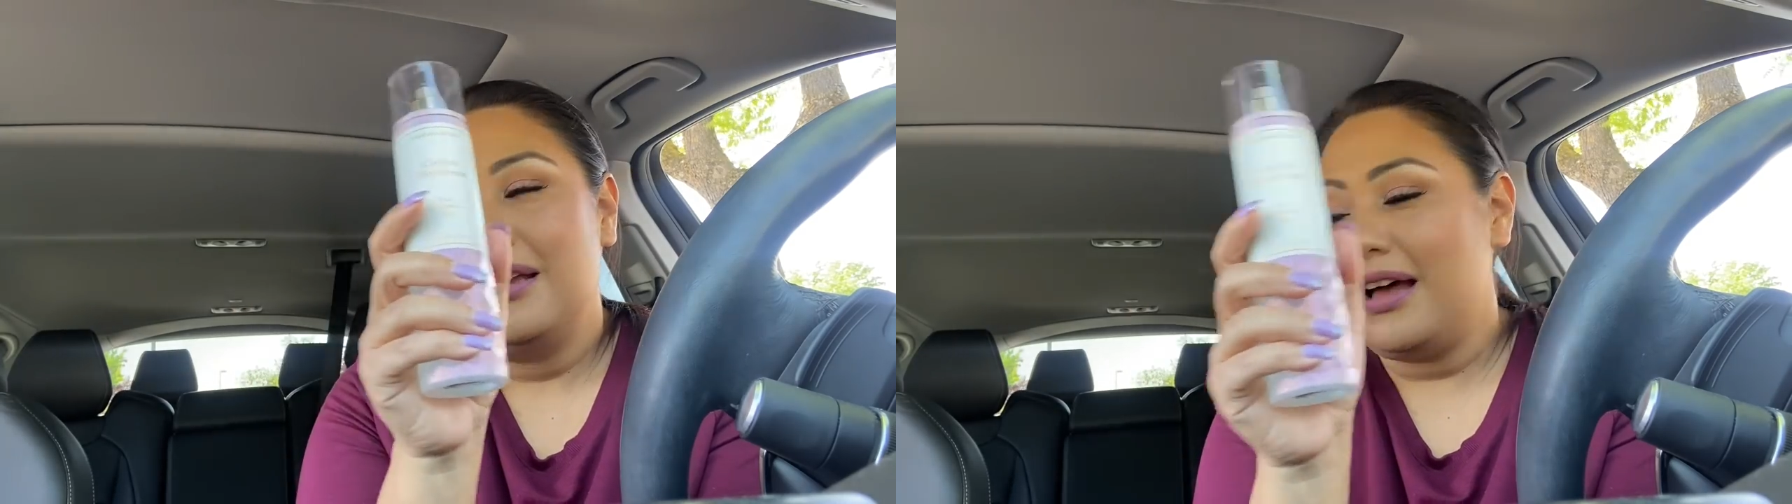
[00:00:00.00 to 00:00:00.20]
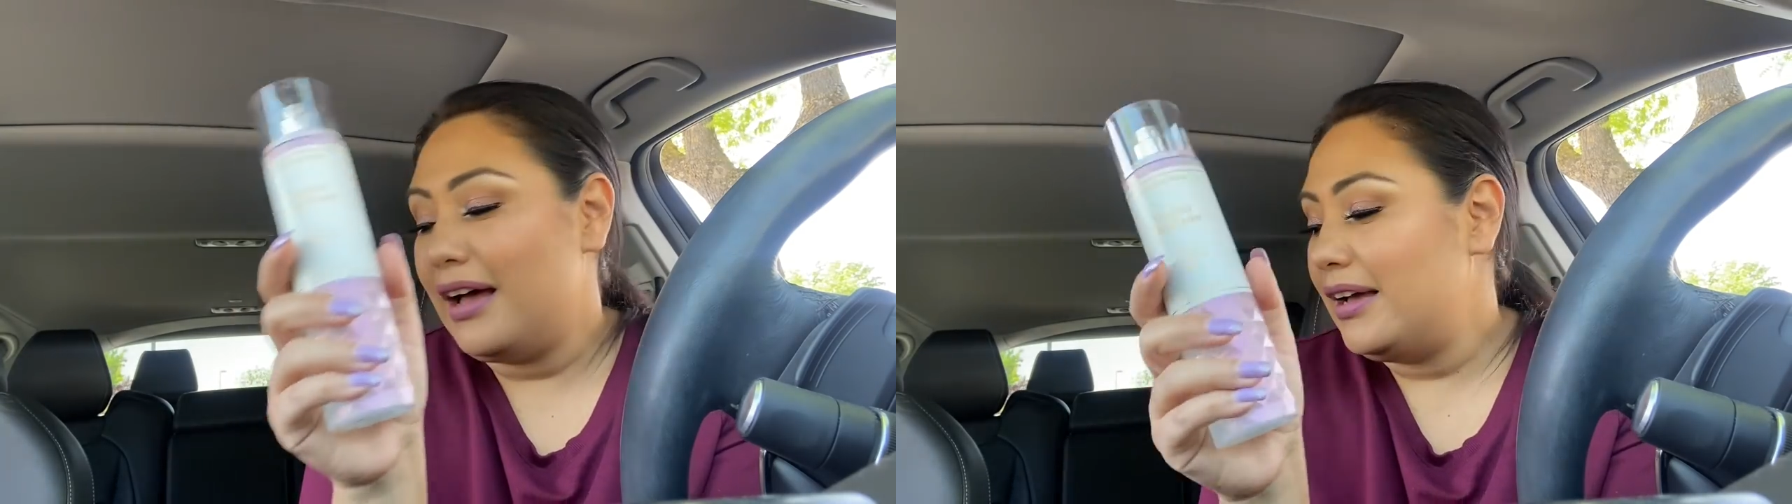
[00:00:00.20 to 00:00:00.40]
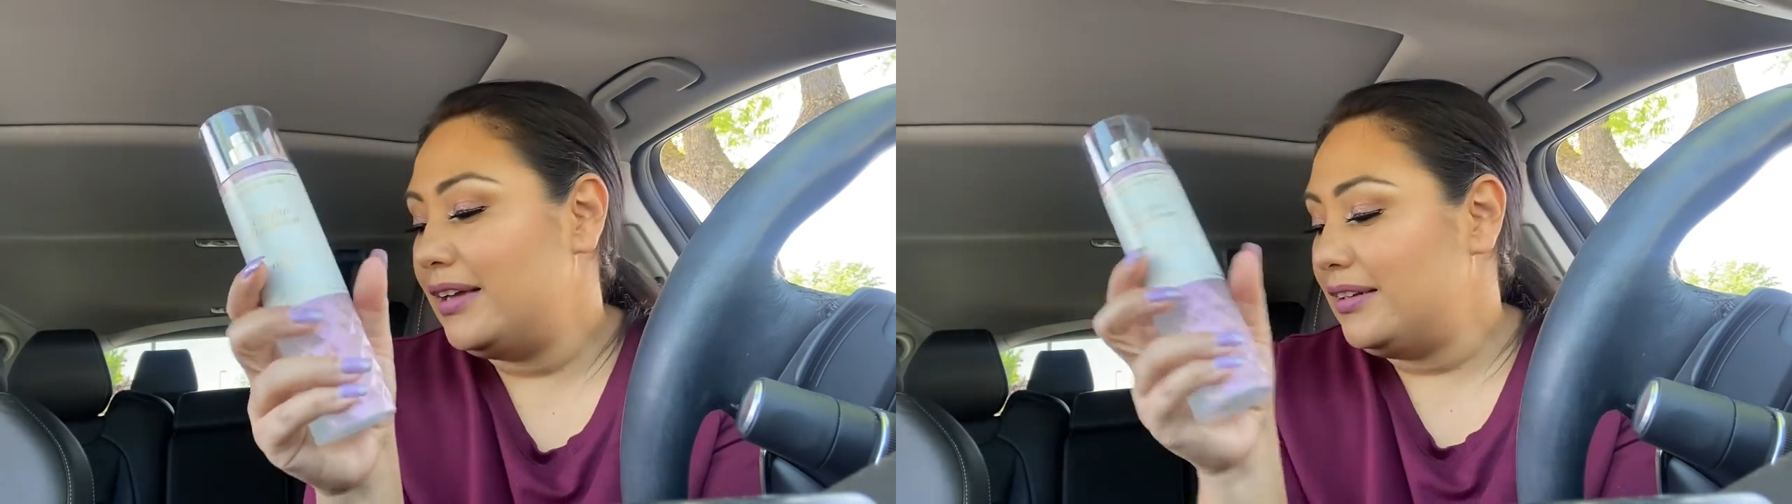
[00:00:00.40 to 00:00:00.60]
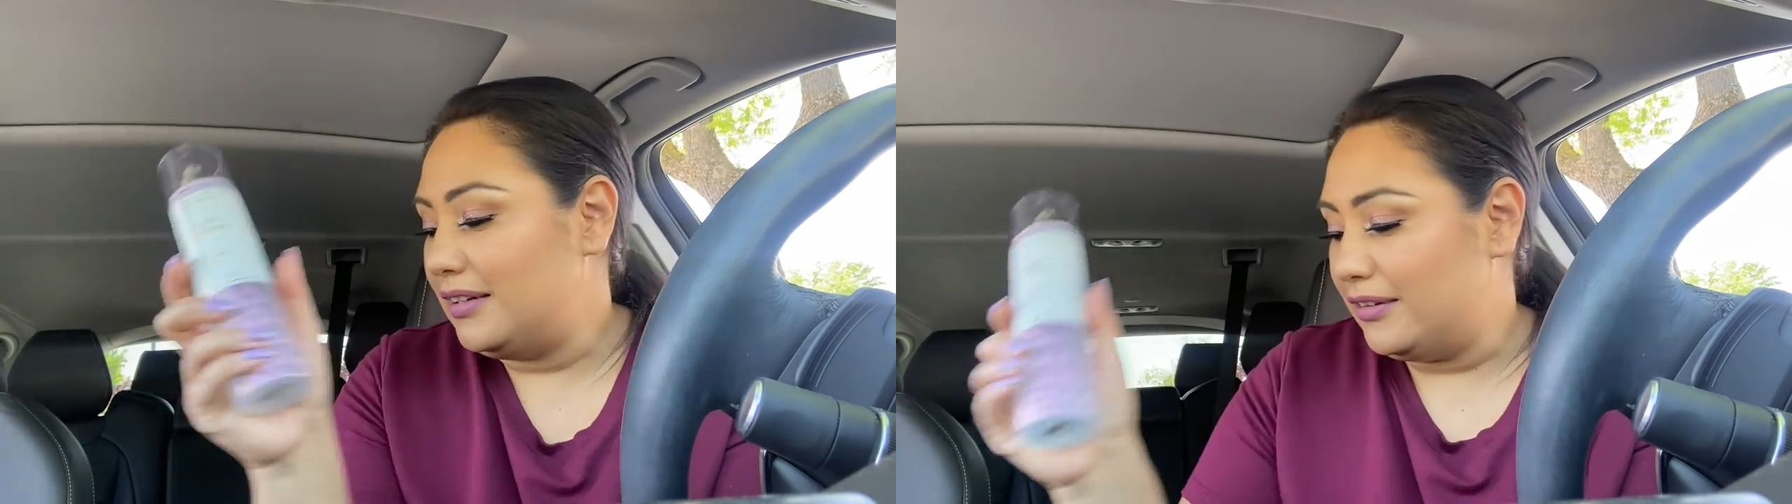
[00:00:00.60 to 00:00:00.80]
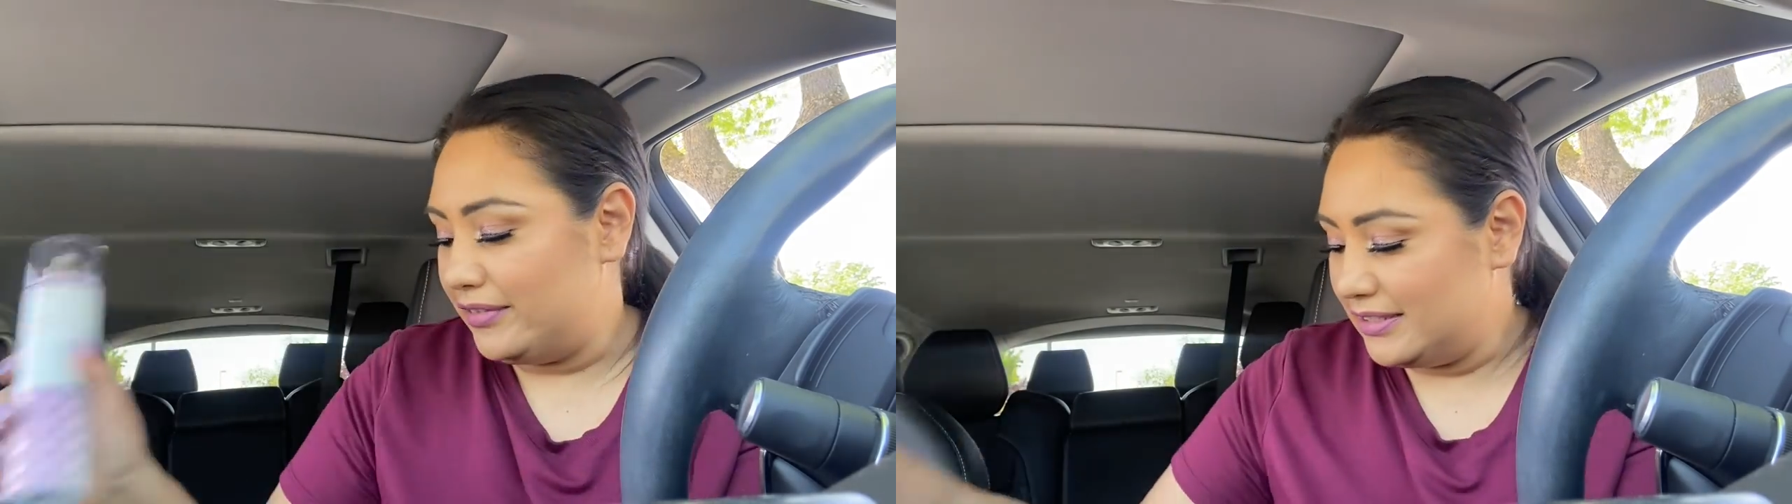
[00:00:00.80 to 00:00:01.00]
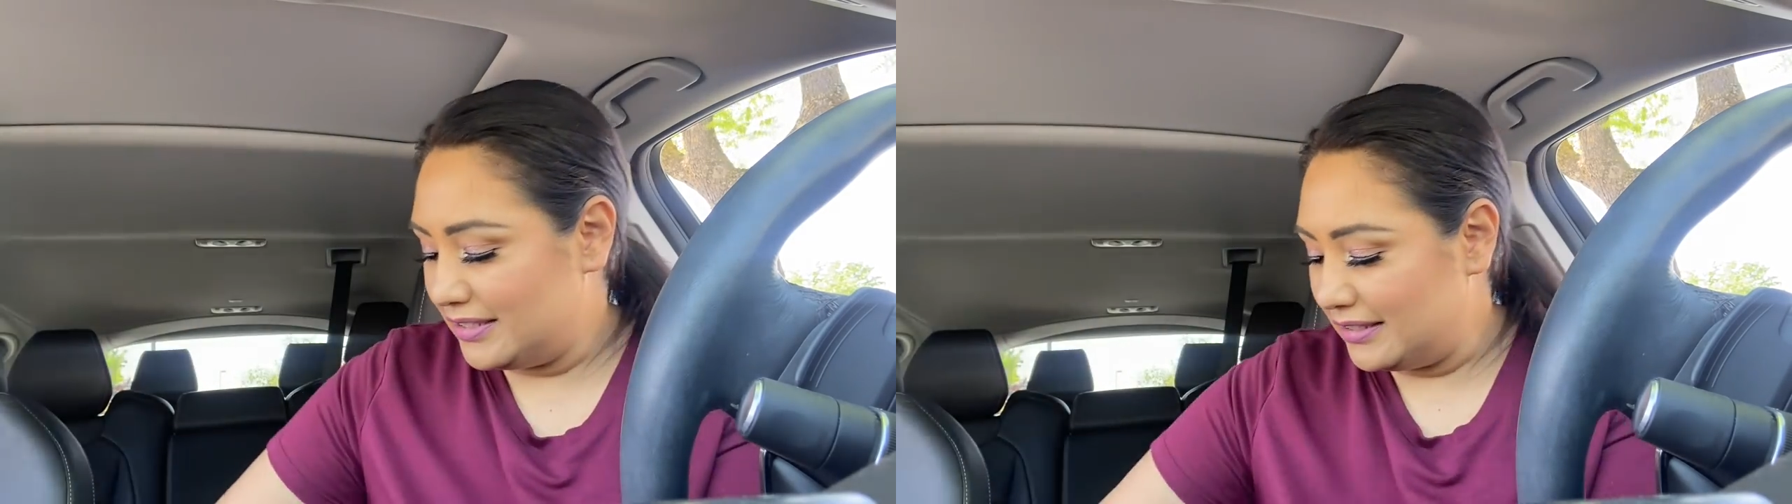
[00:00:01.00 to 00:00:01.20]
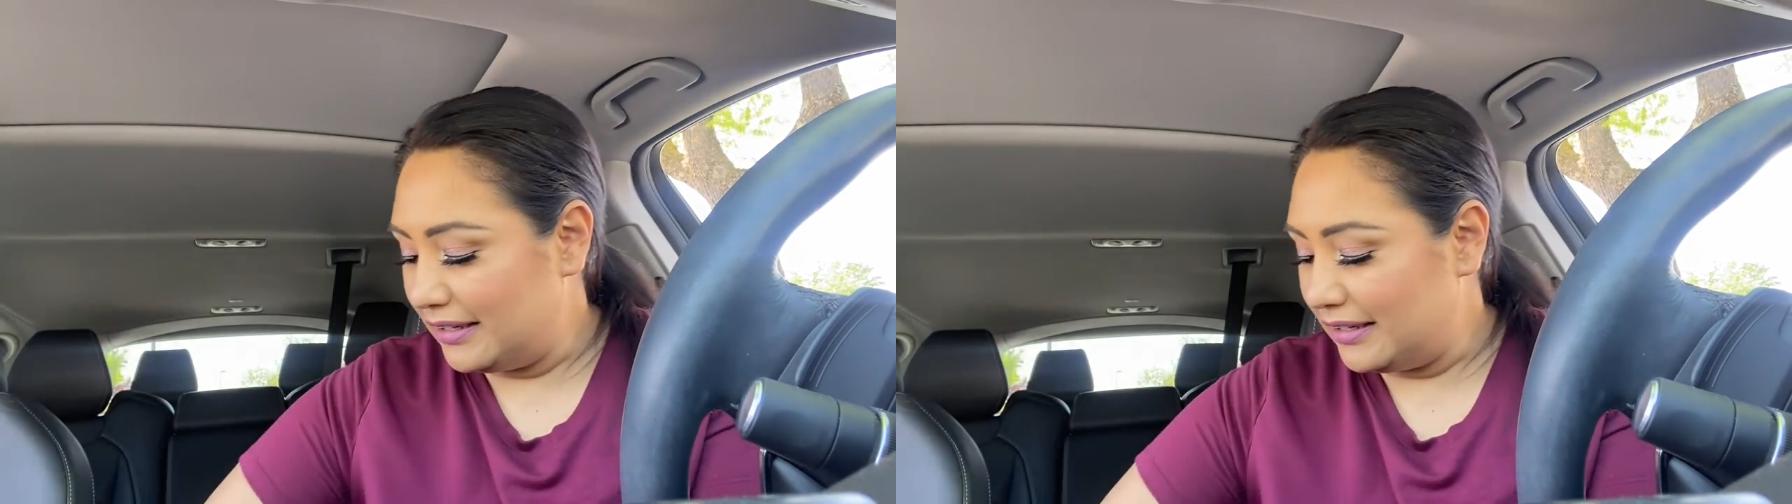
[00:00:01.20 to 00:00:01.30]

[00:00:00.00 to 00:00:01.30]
I love it.